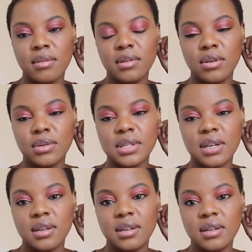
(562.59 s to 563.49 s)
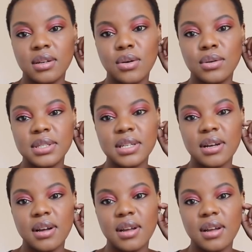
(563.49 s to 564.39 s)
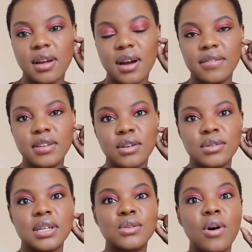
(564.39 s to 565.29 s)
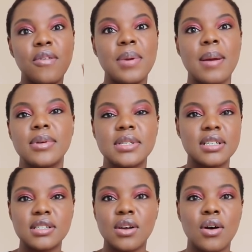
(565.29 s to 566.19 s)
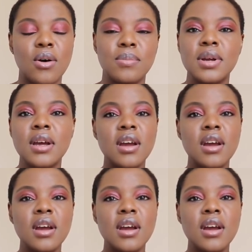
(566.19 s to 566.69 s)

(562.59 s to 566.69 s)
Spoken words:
And I was like, no, wasn't it afternoon? It was like 12 p.m. I was like, just go home.